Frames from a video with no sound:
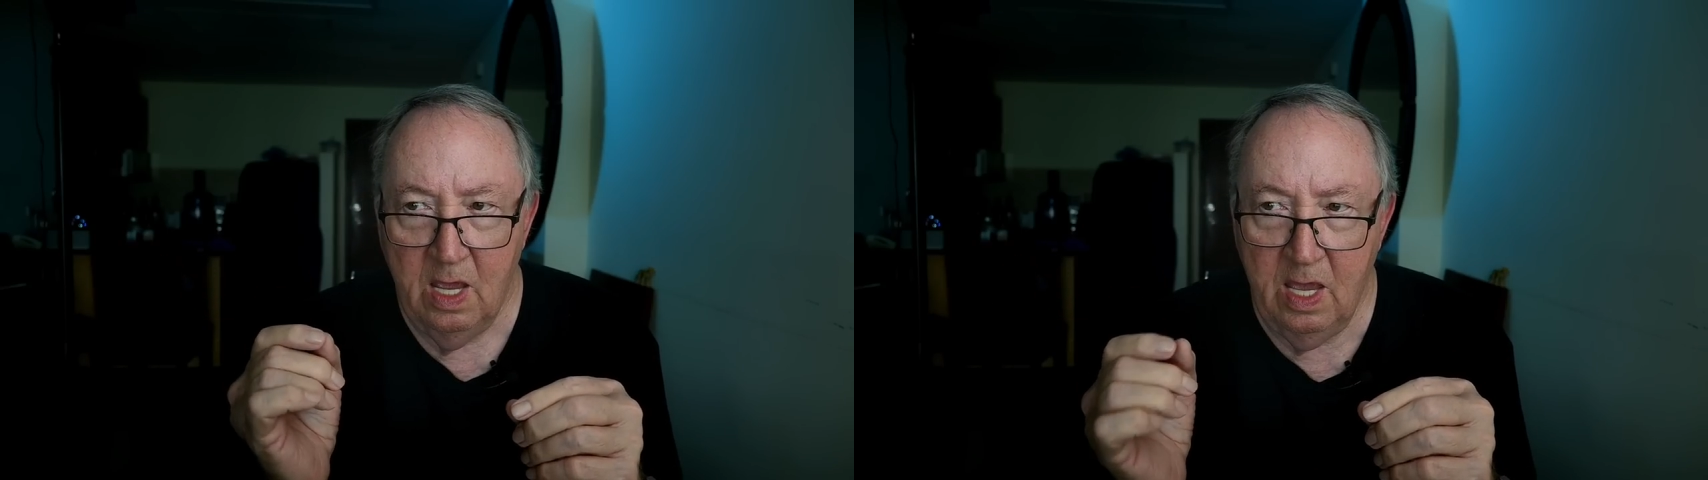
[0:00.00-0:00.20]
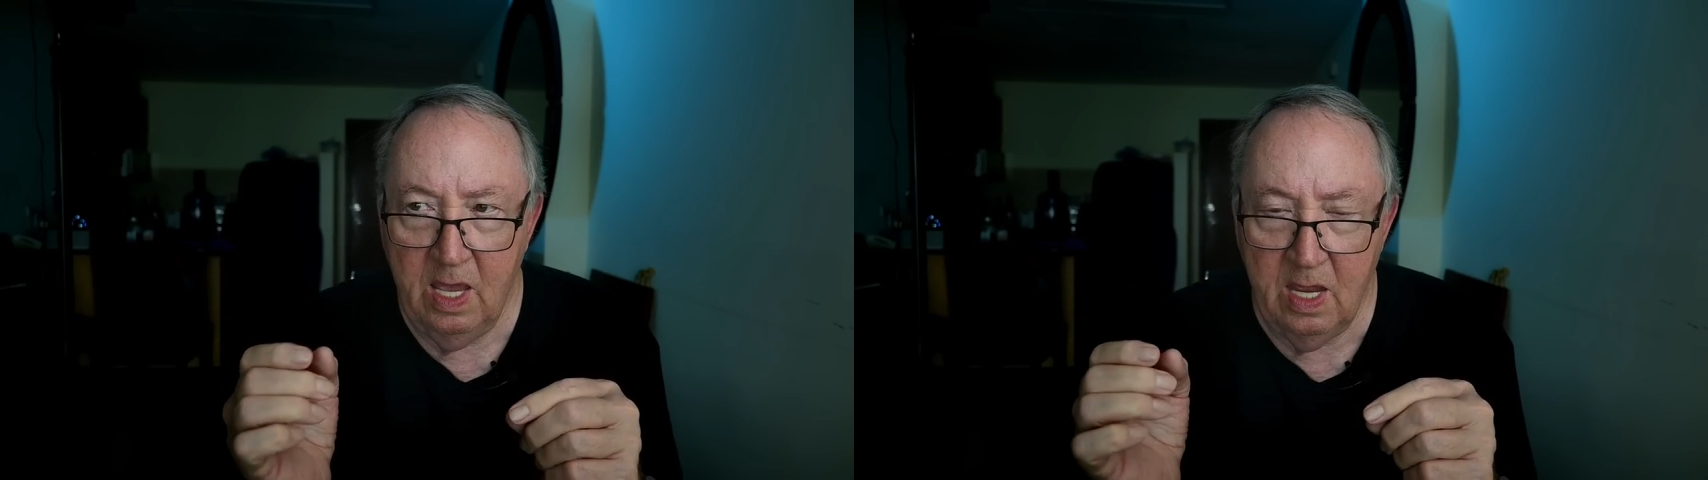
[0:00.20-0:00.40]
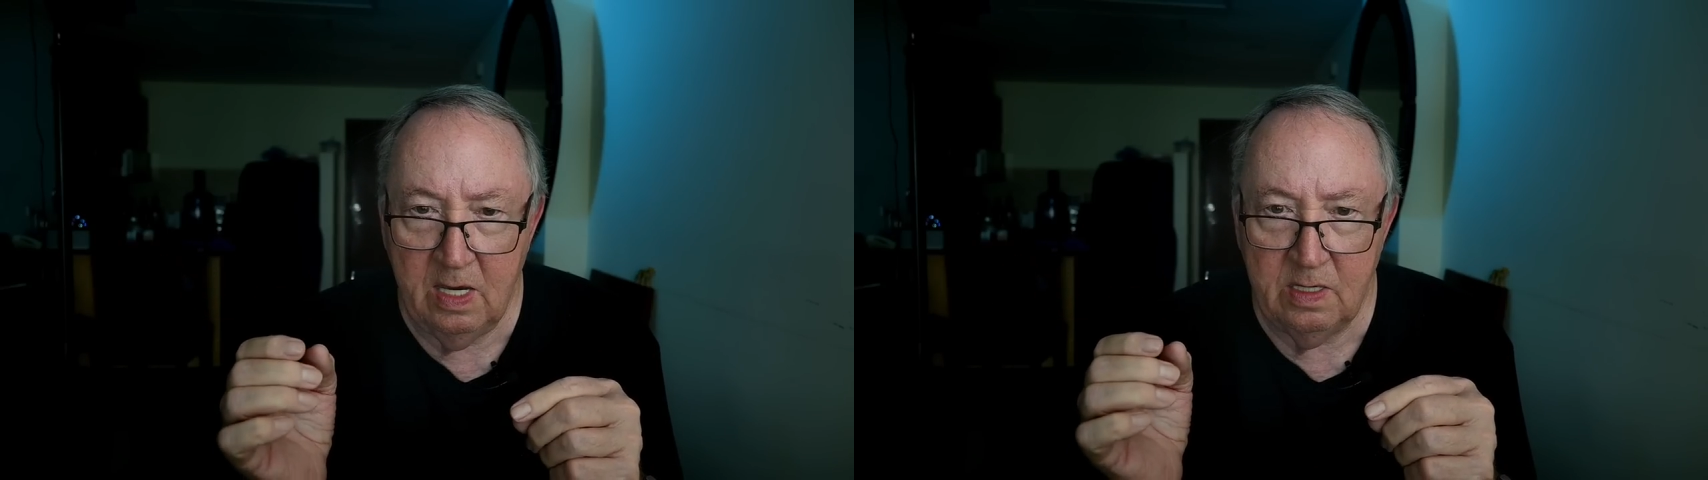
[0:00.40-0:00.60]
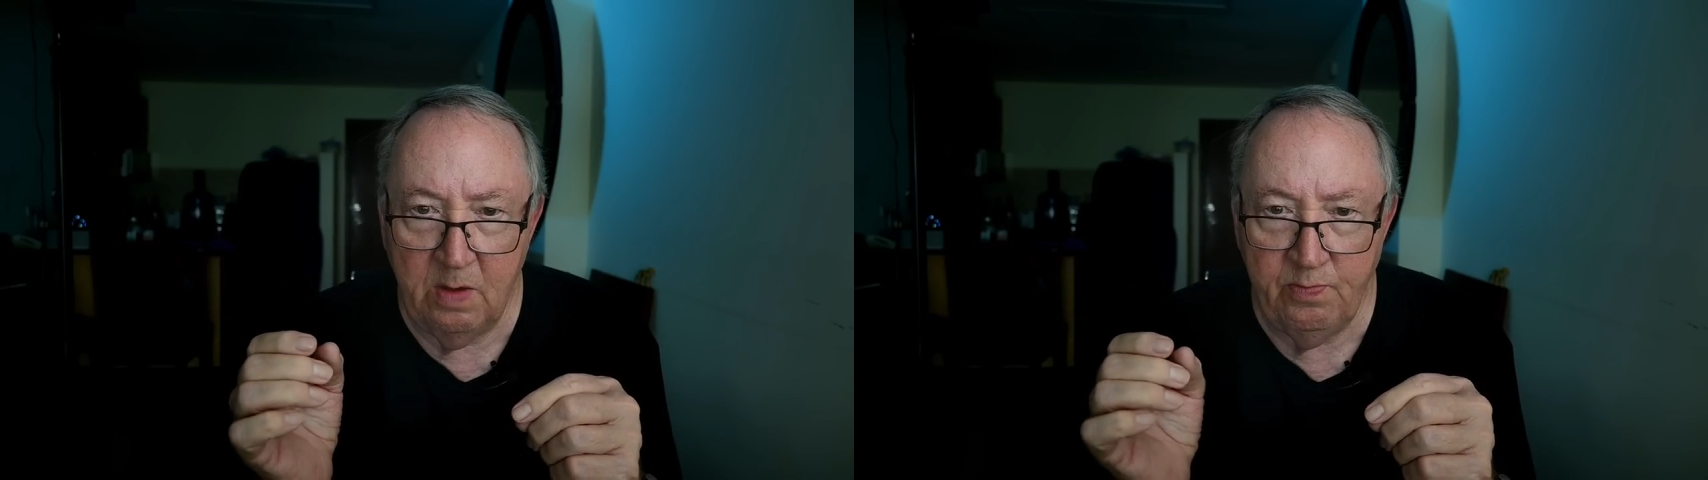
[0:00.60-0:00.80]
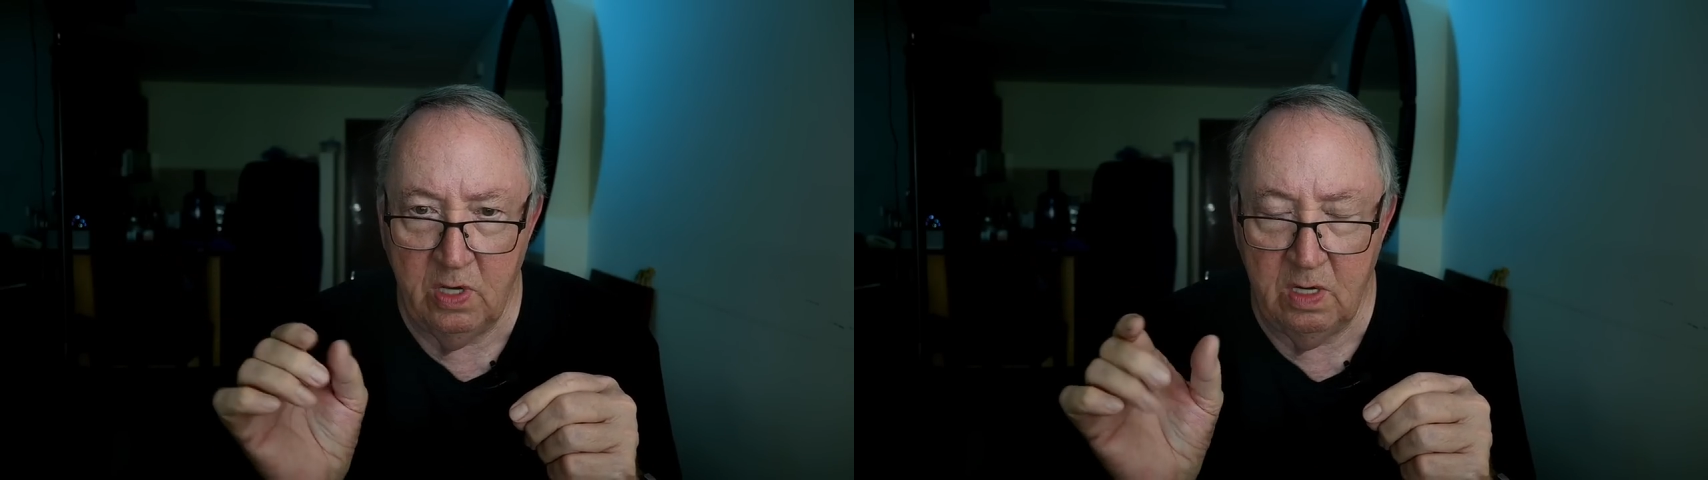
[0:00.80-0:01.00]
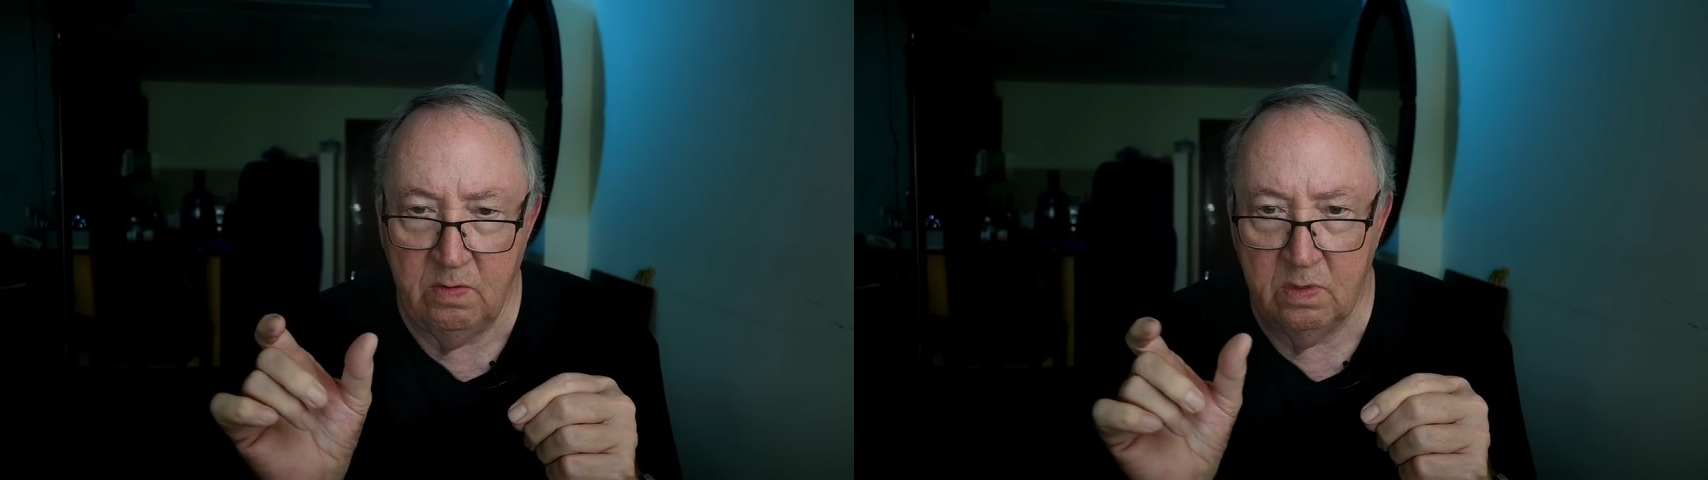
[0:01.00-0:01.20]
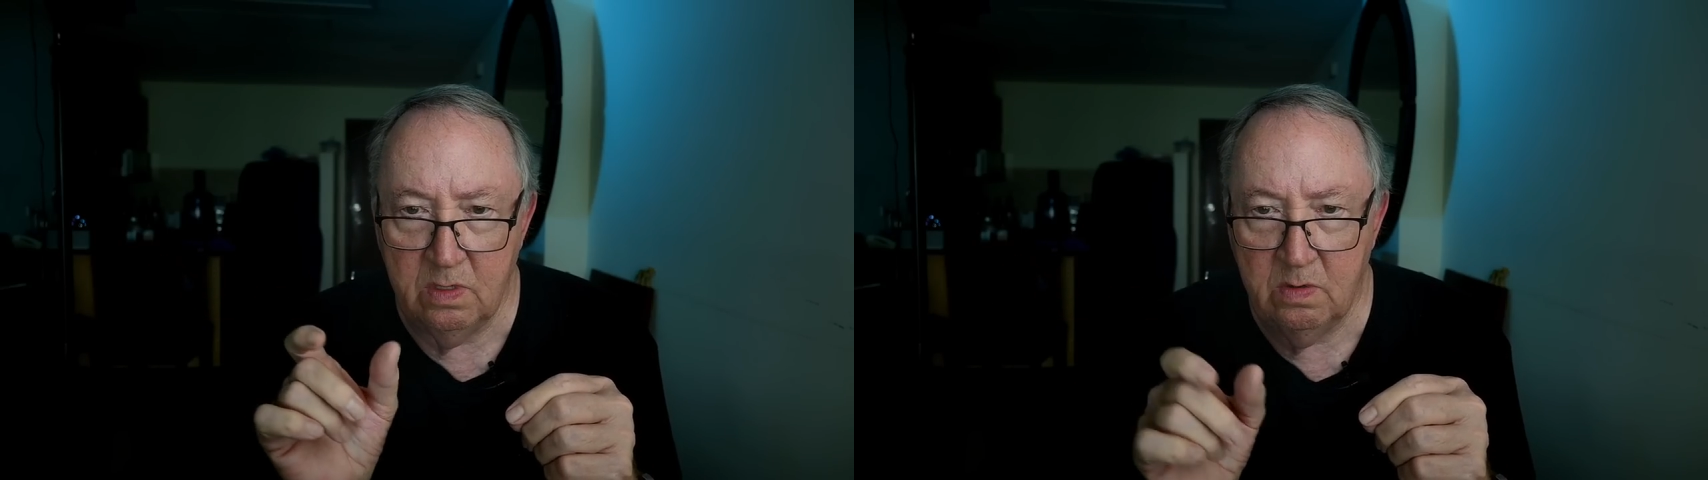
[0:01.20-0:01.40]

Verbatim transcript: And they put